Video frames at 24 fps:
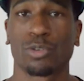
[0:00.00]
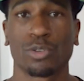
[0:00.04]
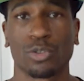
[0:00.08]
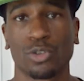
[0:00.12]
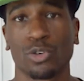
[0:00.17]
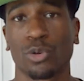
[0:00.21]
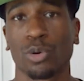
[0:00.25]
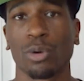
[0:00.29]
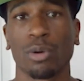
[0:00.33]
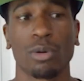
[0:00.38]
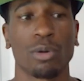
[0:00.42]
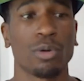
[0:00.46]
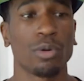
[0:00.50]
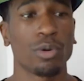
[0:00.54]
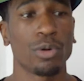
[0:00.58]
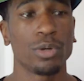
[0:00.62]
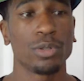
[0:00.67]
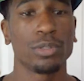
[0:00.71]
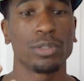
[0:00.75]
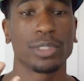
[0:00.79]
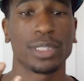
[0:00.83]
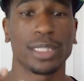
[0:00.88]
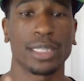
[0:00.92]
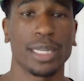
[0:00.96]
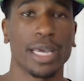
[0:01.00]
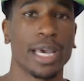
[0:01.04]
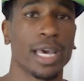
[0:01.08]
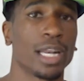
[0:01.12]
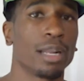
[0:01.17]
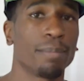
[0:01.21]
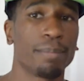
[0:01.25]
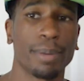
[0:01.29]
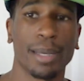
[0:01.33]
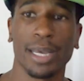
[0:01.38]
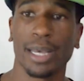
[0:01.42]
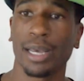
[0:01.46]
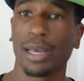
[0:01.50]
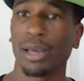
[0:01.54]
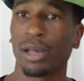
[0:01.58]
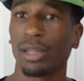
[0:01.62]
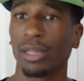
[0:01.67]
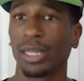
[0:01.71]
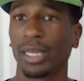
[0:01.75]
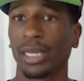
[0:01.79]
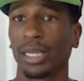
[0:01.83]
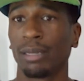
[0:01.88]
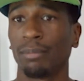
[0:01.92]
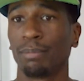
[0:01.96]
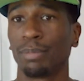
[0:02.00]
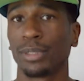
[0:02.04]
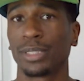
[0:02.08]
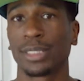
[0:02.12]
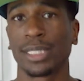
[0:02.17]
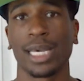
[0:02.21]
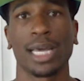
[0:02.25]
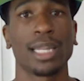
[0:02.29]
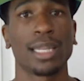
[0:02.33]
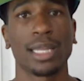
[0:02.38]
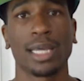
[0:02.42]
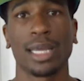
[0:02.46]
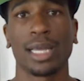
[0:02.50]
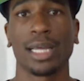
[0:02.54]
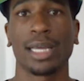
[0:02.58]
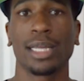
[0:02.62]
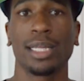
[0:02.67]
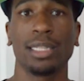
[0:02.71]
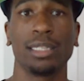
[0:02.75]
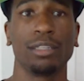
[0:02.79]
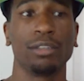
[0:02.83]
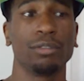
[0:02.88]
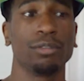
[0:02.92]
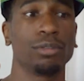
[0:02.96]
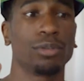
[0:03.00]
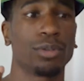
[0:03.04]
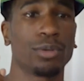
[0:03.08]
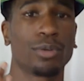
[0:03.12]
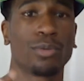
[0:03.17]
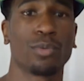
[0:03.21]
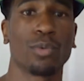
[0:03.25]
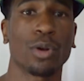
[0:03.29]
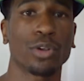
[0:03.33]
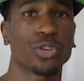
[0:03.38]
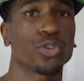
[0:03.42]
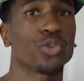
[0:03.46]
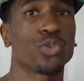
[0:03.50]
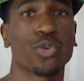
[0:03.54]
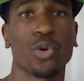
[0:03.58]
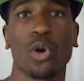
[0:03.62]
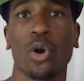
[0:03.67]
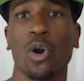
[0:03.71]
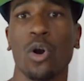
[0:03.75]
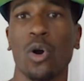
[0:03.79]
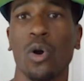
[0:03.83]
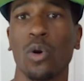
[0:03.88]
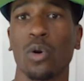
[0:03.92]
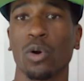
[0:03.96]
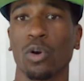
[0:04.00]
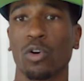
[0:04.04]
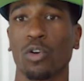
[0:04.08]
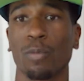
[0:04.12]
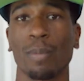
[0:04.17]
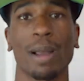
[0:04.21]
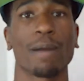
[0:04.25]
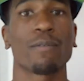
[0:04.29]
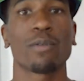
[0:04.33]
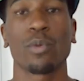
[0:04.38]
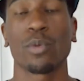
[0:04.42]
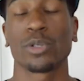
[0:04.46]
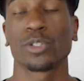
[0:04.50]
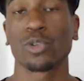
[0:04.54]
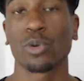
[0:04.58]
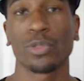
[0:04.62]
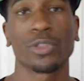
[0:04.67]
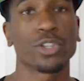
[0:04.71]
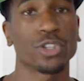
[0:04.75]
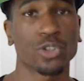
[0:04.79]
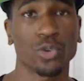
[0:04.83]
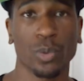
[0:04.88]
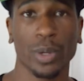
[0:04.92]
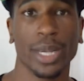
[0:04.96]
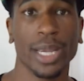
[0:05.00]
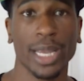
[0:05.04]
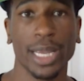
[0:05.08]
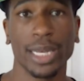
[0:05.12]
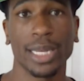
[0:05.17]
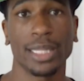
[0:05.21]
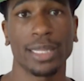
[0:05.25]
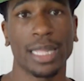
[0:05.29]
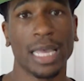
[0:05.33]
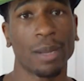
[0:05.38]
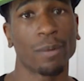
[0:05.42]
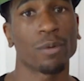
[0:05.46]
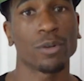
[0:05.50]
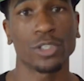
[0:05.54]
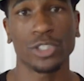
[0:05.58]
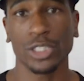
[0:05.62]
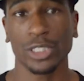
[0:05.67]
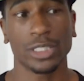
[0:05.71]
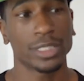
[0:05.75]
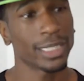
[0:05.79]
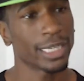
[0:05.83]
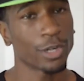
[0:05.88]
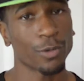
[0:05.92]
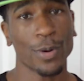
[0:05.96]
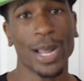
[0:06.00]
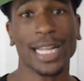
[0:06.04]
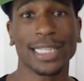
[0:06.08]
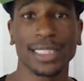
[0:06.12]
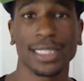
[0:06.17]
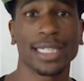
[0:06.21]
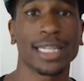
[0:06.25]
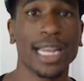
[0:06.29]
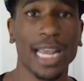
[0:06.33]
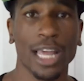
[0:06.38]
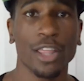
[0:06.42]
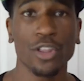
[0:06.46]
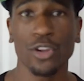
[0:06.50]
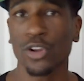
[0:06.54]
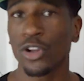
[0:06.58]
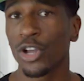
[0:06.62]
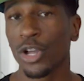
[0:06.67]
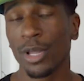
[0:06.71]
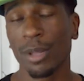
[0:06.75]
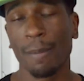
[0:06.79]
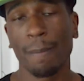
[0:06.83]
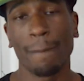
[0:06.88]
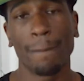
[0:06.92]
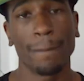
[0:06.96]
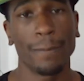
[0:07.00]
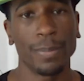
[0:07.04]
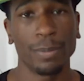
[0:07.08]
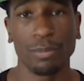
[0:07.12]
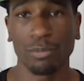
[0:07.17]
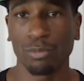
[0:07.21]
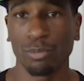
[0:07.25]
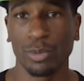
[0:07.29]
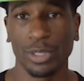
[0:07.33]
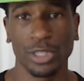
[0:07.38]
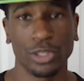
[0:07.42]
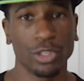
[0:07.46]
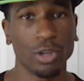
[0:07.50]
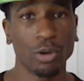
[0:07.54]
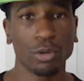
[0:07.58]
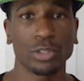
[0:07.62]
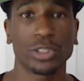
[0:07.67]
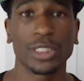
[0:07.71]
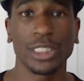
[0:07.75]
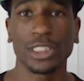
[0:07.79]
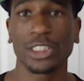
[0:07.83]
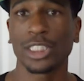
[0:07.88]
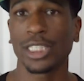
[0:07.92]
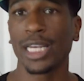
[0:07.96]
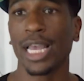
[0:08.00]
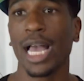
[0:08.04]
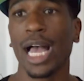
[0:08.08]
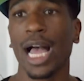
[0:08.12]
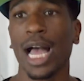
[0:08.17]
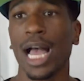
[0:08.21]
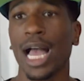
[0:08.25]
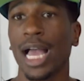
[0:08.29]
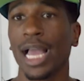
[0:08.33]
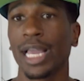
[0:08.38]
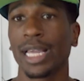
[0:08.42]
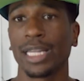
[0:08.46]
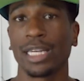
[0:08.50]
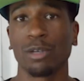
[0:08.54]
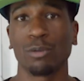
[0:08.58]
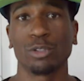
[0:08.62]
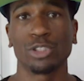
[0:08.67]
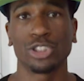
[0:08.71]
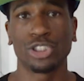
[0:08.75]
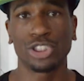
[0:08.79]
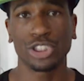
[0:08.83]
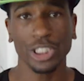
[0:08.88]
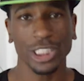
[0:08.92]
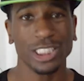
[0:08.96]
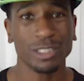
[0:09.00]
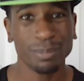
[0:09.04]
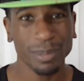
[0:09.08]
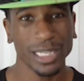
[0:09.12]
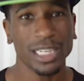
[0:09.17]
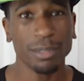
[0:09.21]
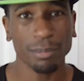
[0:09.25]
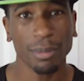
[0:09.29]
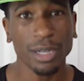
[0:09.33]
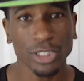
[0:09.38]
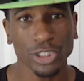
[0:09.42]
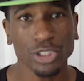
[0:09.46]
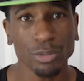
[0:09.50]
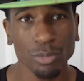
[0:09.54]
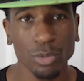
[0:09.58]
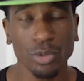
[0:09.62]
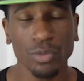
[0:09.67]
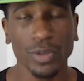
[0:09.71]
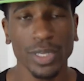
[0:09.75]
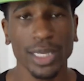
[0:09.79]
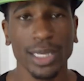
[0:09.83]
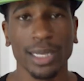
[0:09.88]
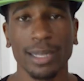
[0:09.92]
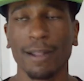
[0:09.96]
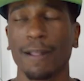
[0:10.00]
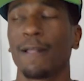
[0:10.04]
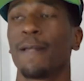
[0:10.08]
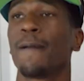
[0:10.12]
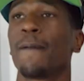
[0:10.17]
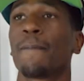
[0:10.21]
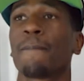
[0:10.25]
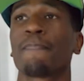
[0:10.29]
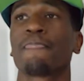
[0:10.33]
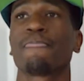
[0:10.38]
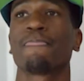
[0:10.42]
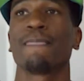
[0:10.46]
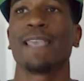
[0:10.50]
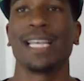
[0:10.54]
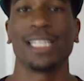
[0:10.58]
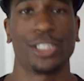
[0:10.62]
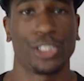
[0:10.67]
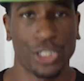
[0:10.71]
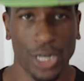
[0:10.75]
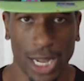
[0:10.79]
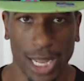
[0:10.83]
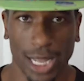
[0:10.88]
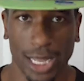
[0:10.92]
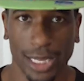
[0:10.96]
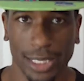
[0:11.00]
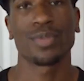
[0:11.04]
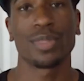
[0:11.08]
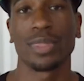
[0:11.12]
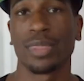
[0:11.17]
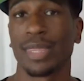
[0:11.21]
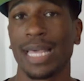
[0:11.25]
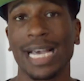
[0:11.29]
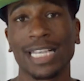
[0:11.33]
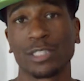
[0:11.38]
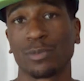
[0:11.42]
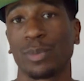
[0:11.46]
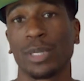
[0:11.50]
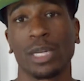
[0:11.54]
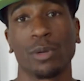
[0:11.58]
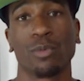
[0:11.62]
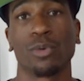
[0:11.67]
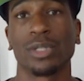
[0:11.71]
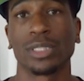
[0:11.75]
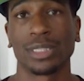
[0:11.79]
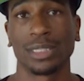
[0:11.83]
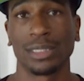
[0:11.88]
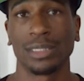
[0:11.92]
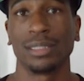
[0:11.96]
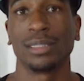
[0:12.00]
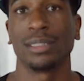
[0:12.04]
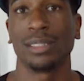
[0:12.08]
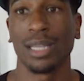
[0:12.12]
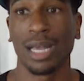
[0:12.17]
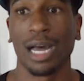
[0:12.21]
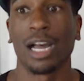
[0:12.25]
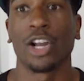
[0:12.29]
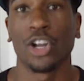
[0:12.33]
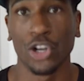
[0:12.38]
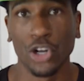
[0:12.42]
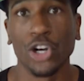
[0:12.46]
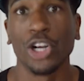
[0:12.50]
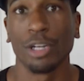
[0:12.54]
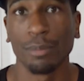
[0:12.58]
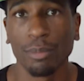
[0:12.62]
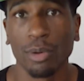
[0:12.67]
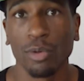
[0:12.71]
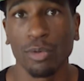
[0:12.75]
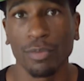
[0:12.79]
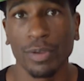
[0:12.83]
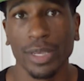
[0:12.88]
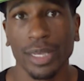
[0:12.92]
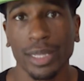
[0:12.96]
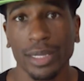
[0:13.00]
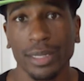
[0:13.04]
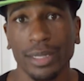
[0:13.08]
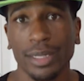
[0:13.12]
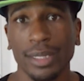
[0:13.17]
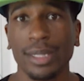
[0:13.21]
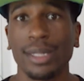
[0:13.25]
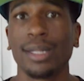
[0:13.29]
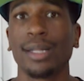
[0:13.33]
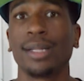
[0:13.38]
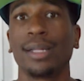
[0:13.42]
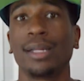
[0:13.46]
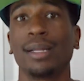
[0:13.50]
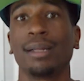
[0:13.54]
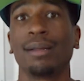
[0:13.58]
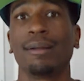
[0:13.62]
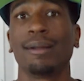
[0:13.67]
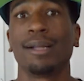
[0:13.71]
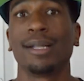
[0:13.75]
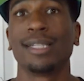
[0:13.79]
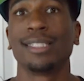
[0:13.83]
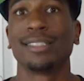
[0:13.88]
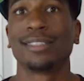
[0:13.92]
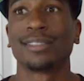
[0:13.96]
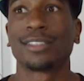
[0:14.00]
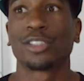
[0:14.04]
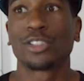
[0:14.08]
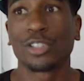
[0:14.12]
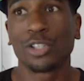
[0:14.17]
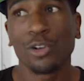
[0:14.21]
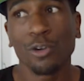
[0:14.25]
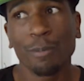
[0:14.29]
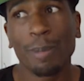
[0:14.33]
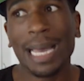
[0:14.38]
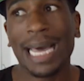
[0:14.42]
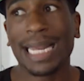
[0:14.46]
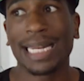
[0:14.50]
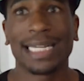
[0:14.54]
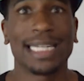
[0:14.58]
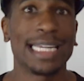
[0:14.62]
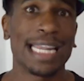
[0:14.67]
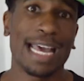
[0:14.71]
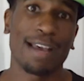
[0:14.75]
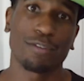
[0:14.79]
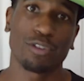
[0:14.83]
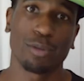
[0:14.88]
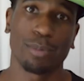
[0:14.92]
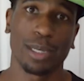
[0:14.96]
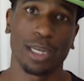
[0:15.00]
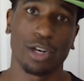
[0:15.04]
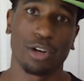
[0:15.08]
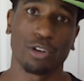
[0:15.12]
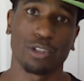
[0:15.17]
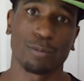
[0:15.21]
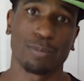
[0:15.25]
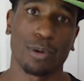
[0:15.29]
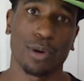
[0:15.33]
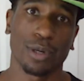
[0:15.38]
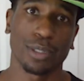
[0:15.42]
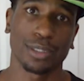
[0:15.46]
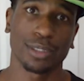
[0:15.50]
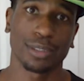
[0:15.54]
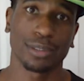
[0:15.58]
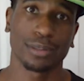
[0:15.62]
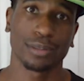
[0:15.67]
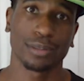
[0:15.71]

Cruise and Annabelle and Boutella and Russell Crowe or whomever was on the screen, and they were just interacting together with no CGI, and it was just being a monster movie, it shines. That's when it was a good movie. Too bad it didn't have too many of those parts.